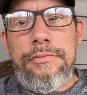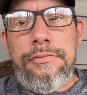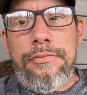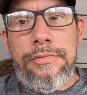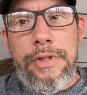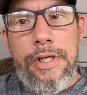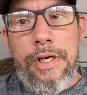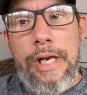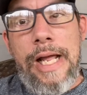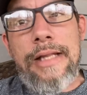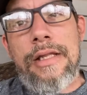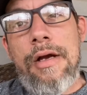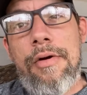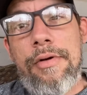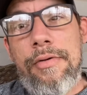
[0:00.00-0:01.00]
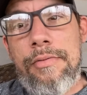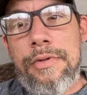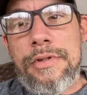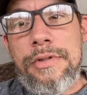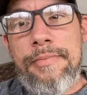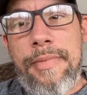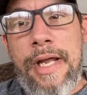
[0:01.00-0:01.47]
well, I thought it
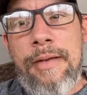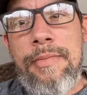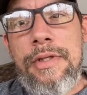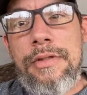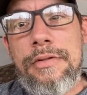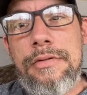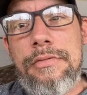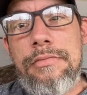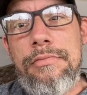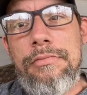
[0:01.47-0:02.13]
was the baby's